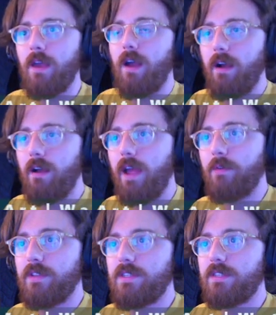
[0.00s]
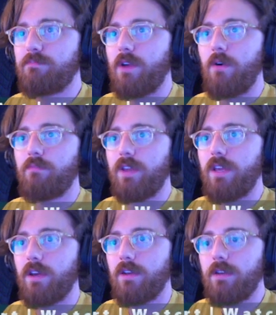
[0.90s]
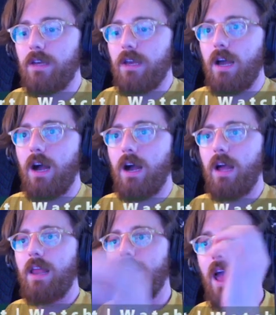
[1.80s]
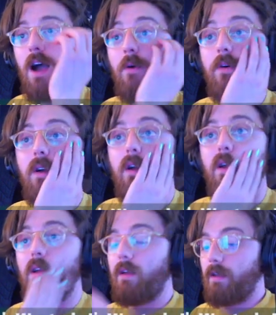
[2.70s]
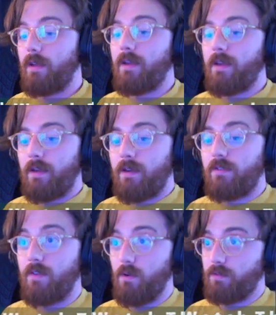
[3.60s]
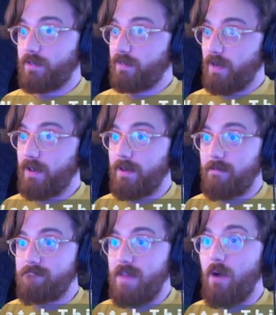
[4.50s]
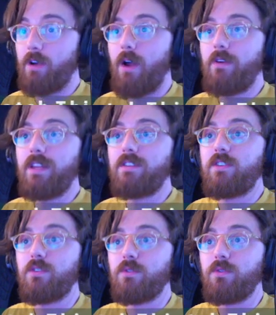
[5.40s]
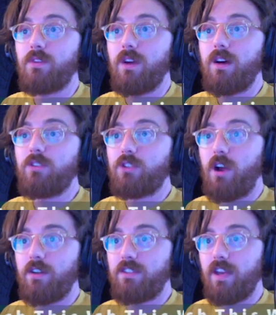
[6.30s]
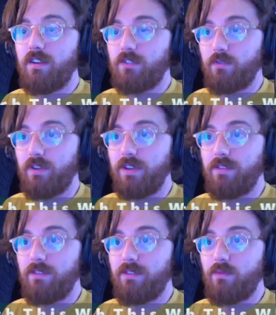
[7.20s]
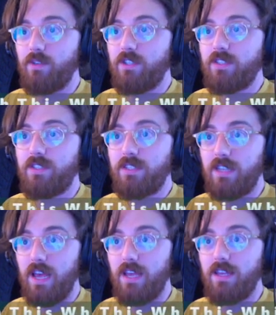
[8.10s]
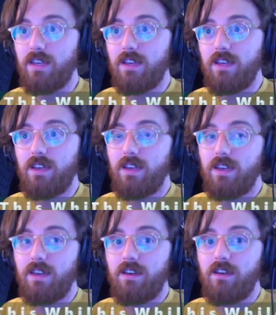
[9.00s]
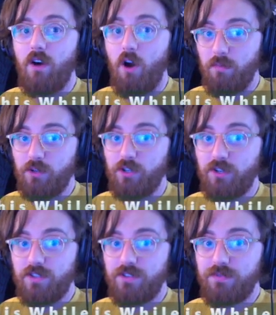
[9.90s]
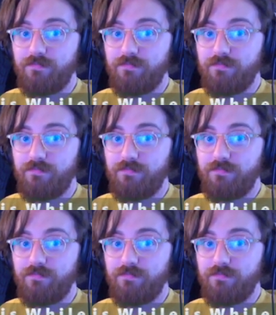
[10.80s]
All right, well, this is going pretty good. And now, folks, now we're going into uncharted territory, which is to say, armatures.